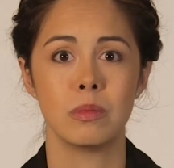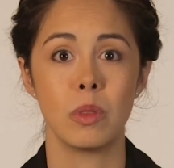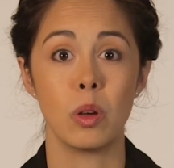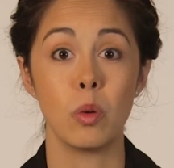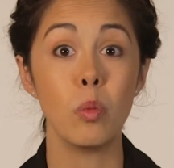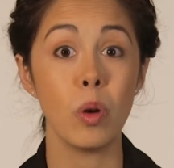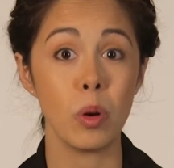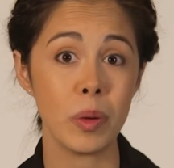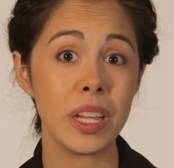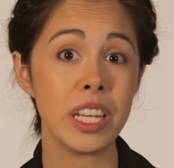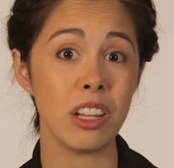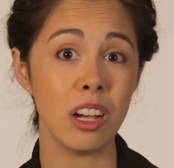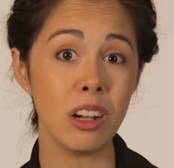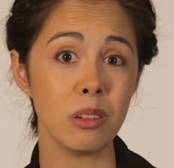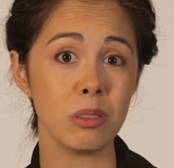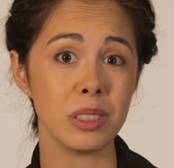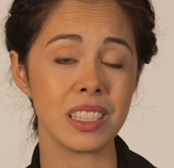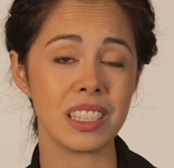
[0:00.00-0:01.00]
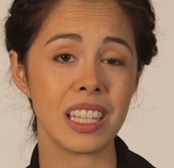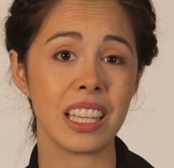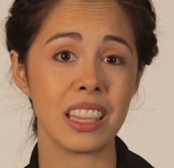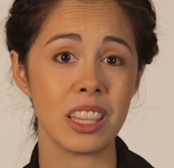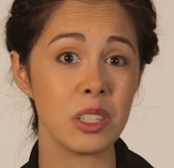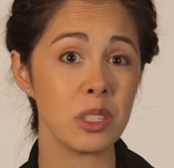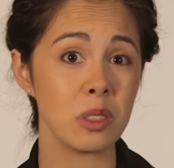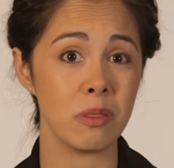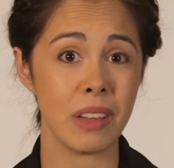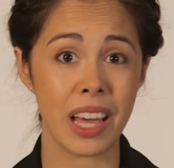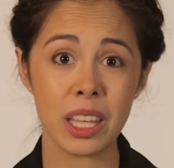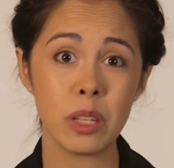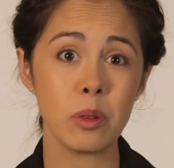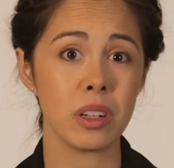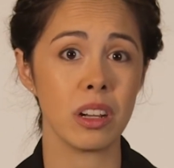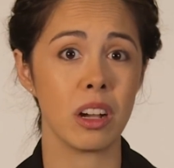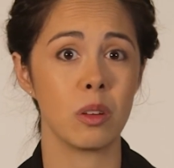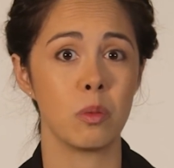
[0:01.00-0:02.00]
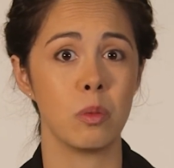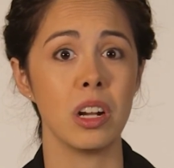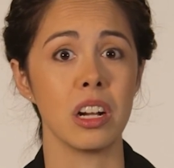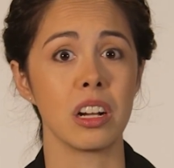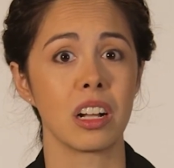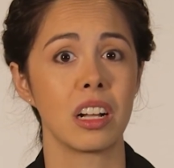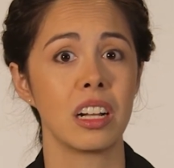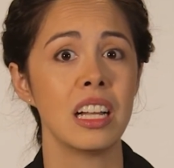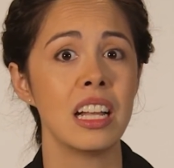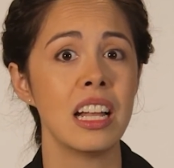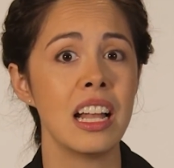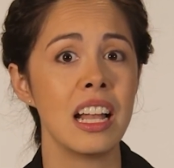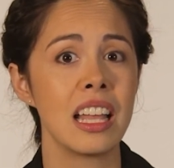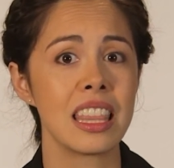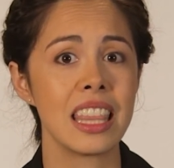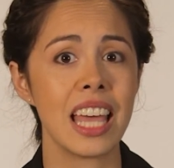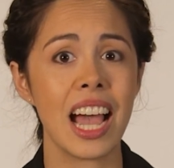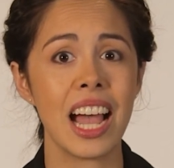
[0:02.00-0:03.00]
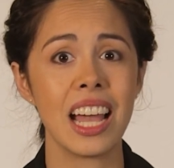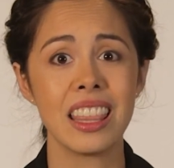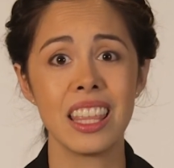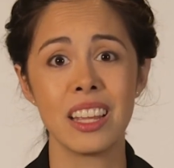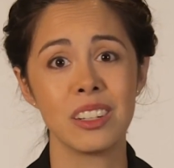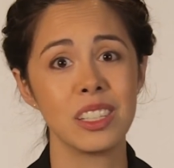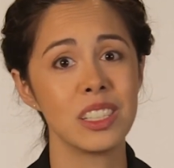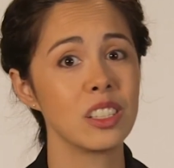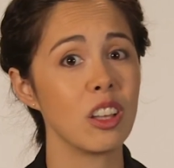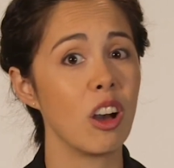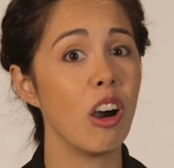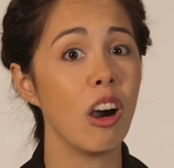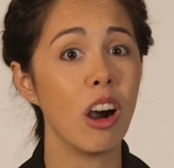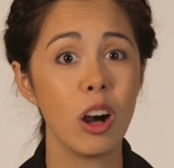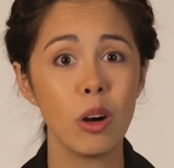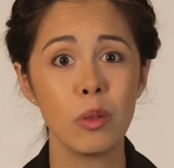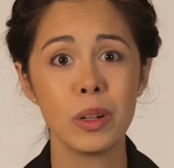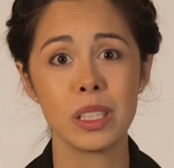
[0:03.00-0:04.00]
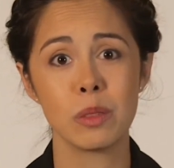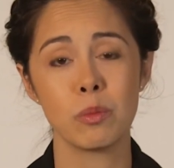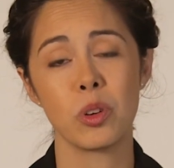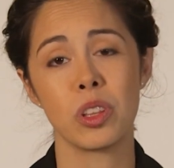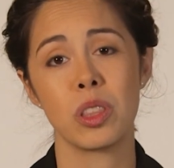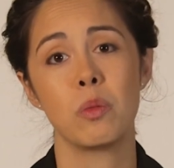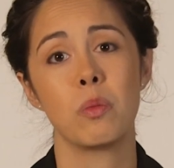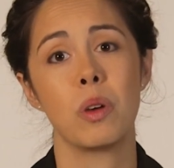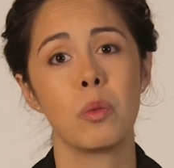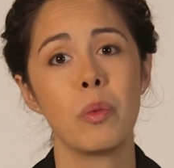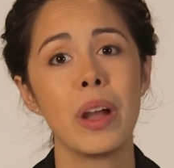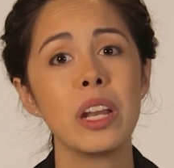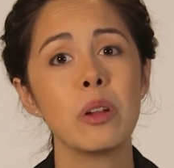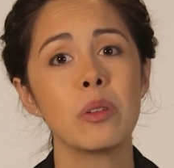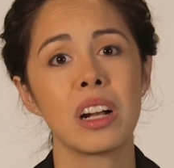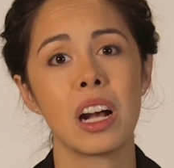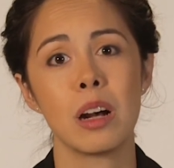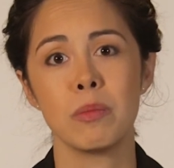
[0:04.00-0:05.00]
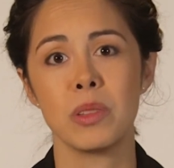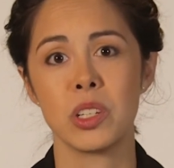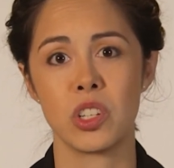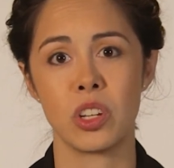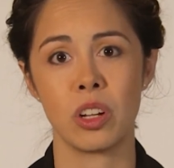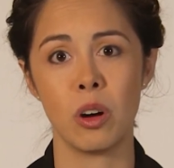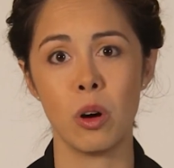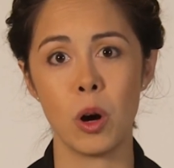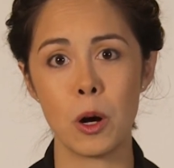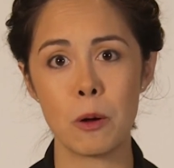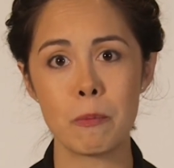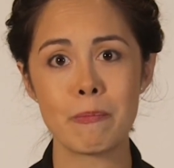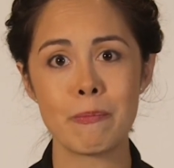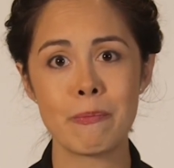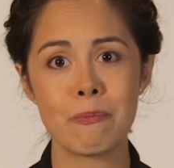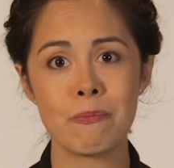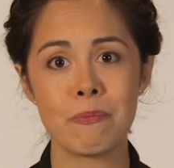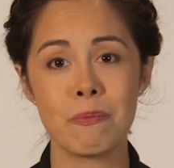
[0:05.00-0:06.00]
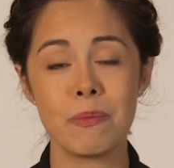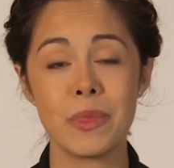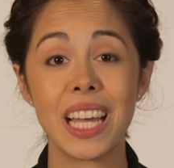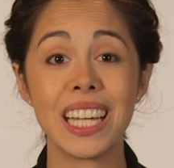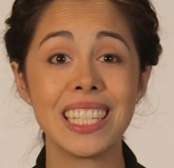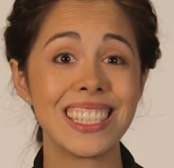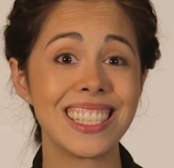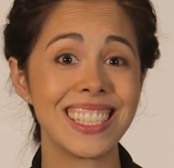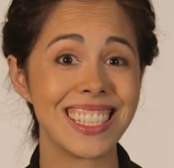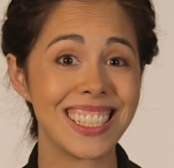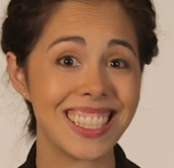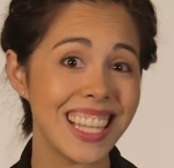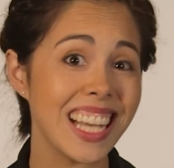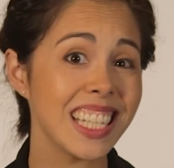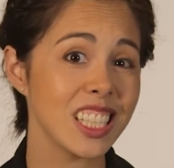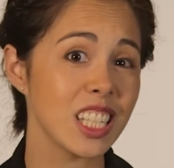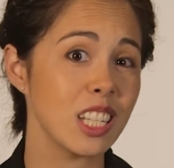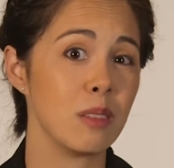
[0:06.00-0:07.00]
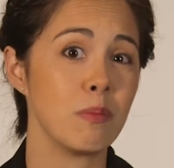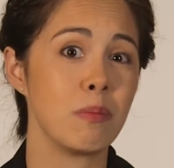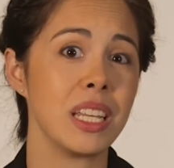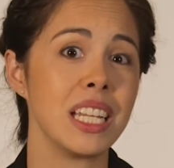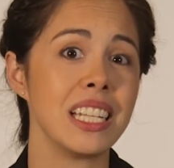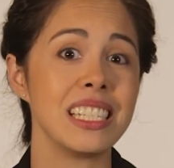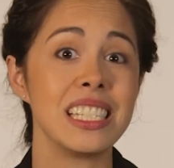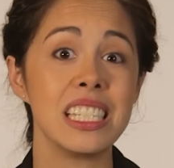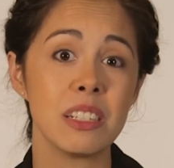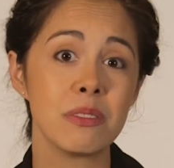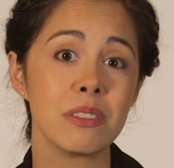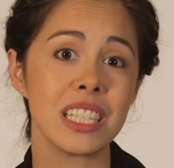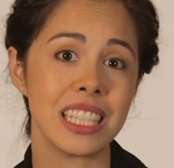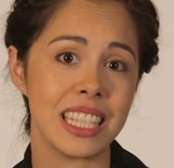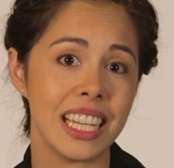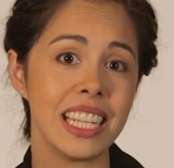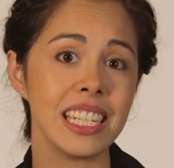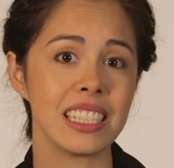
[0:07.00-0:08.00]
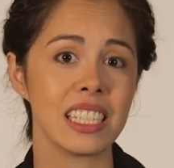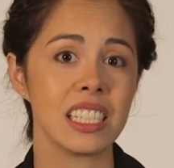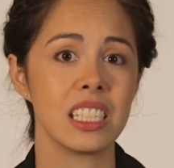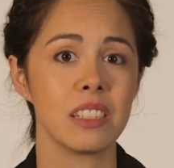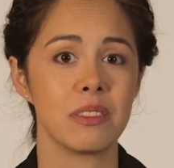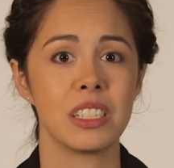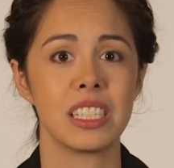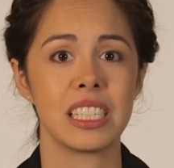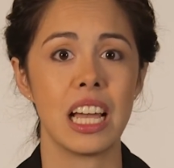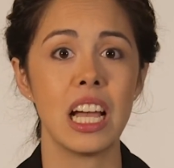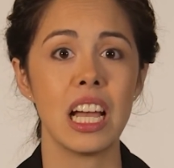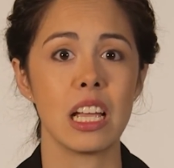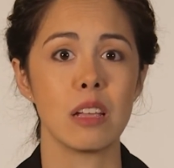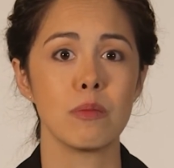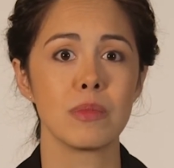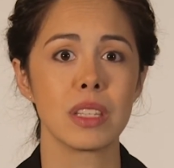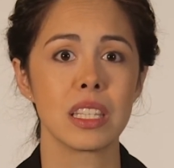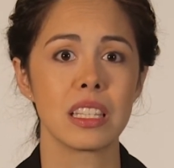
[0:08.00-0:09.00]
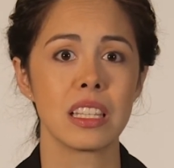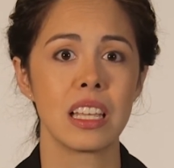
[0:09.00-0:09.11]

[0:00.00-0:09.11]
What we know is that there's value in hard work, that there is always more than one way to accomplish a goal, that success can mean different things at different times,